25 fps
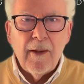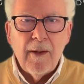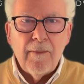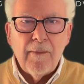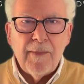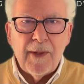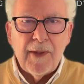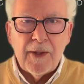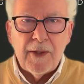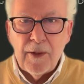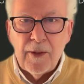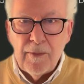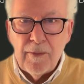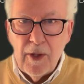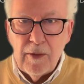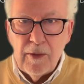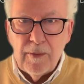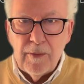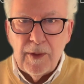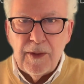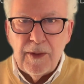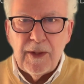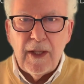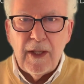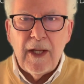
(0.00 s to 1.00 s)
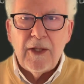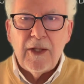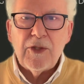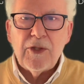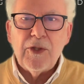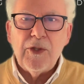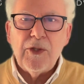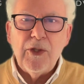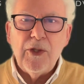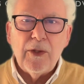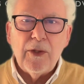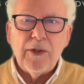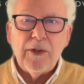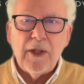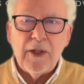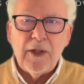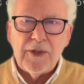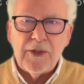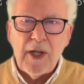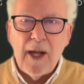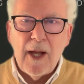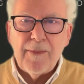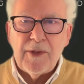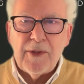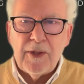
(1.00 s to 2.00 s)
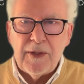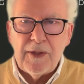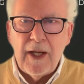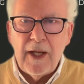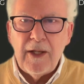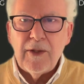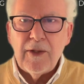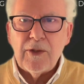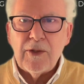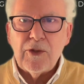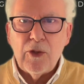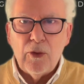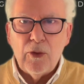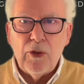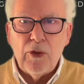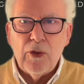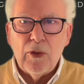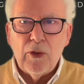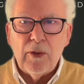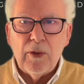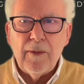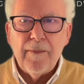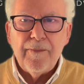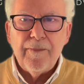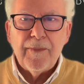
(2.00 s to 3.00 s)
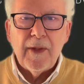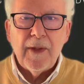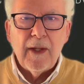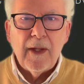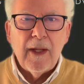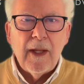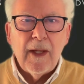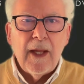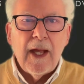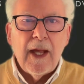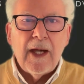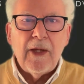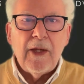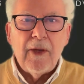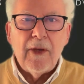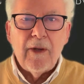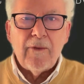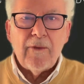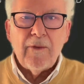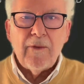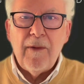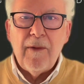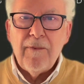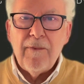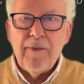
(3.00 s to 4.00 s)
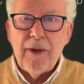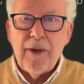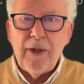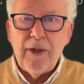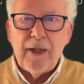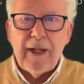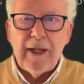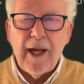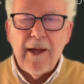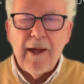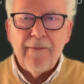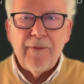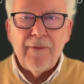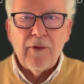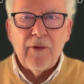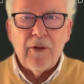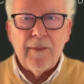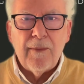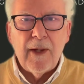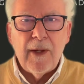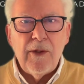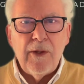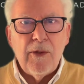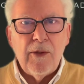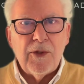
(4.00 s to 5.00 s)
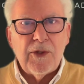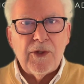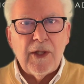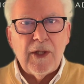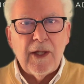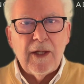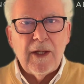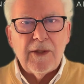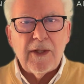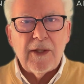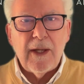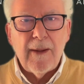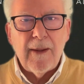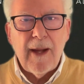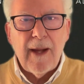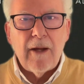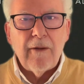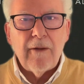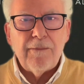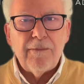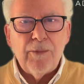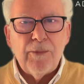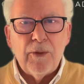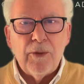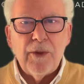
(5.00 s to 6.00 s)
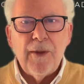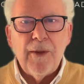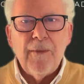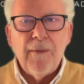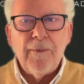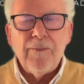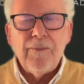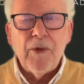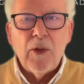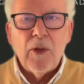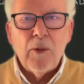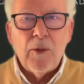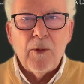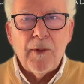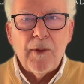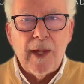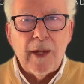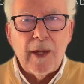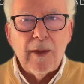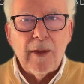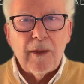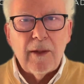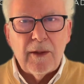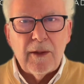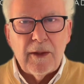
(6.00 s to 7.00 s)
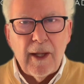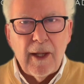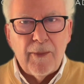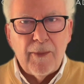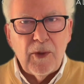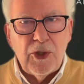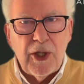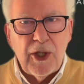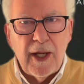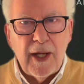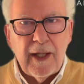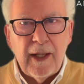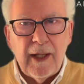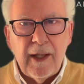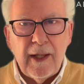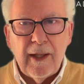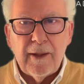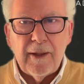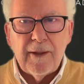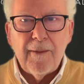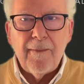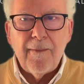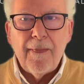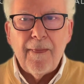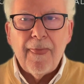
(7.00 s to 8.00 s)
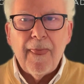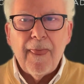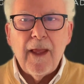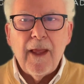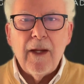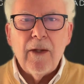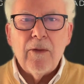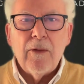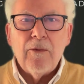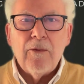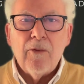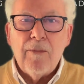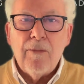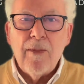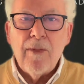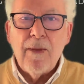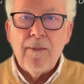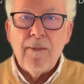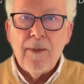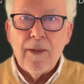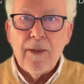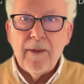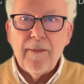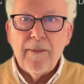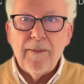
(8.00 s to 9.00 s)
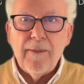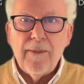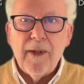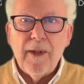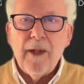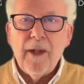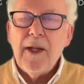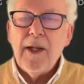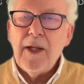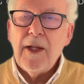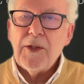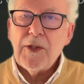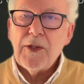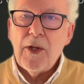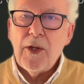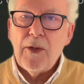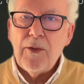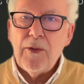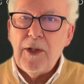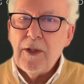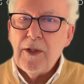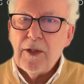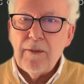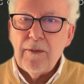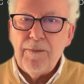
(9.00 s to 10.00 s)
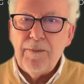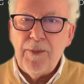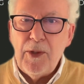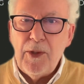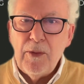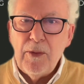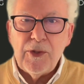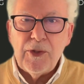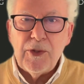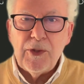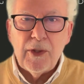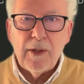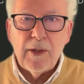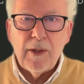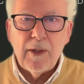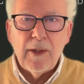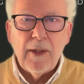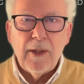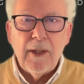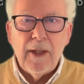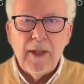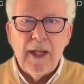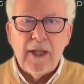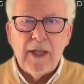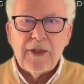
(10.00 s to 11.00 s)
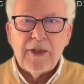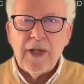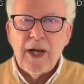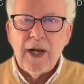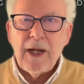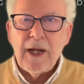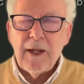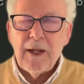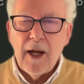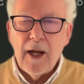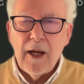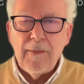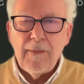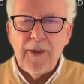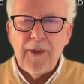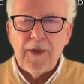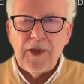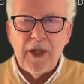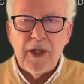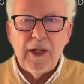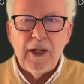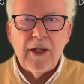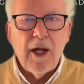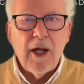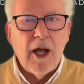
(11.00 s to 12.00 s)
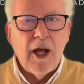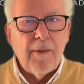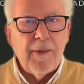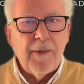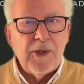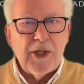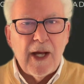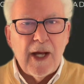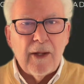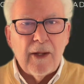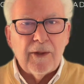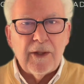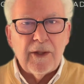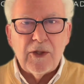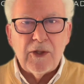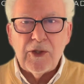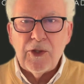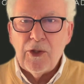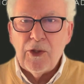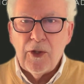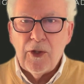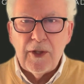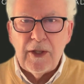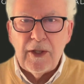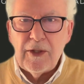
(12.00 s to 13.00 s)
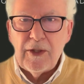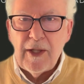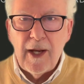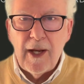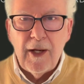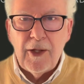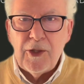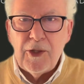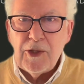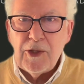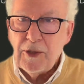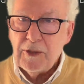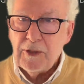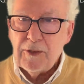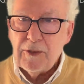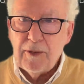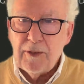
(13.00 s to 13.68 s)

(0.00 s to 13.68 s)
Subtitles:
But at the moment, it's not as up to date as Google, and you have to be very careful about using its output without double checking it. Remember, it's only a computer. It's like garbage in, garbage out. It's not intelligent.